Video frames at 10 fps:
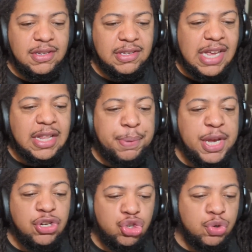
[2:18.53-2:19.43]
It's like the
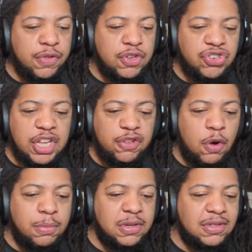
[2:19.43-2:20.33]
Pikachu of the
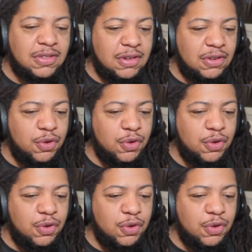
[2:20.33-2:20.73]
Transformers